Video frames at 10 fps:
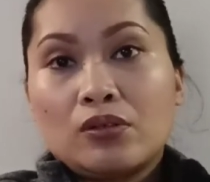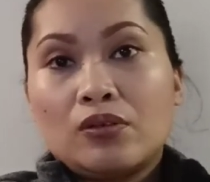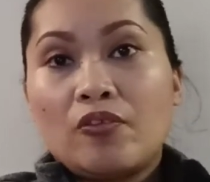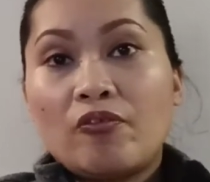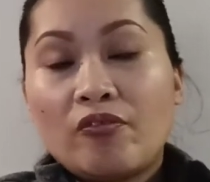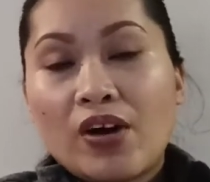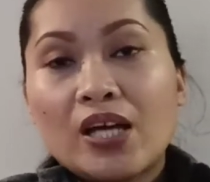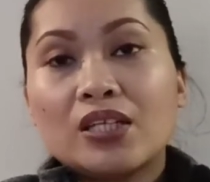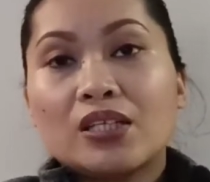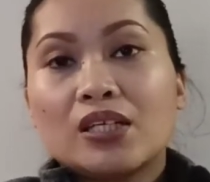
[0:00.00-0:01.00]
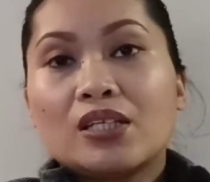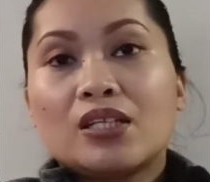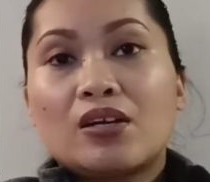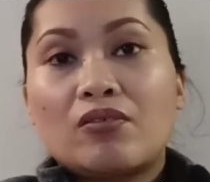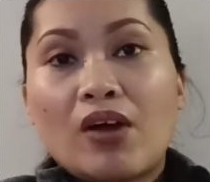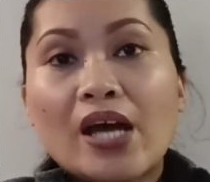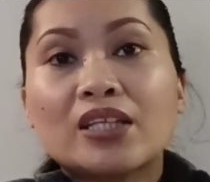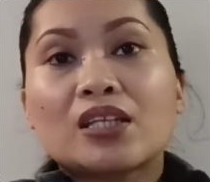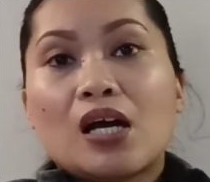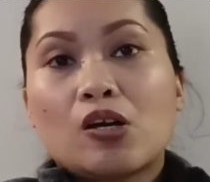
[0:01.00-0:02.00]
on finding the right
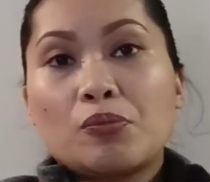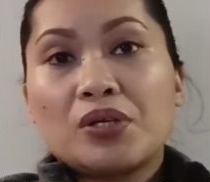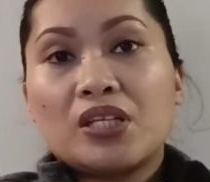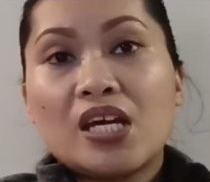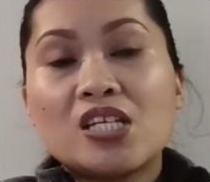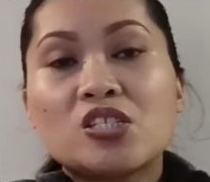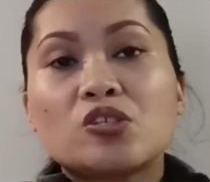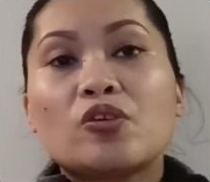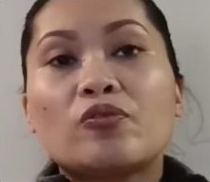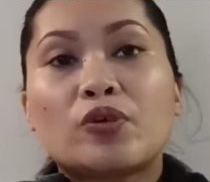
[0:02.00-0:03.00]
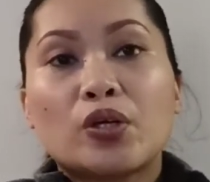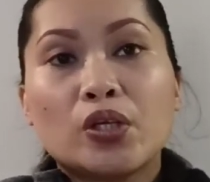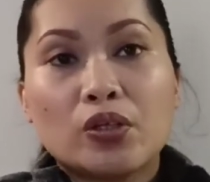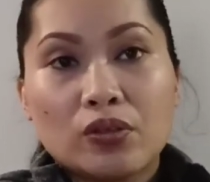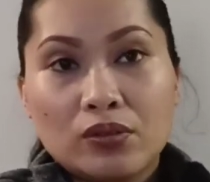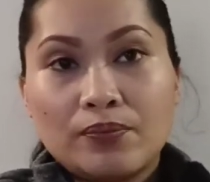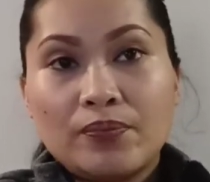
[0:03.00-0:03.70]
accommodation for you.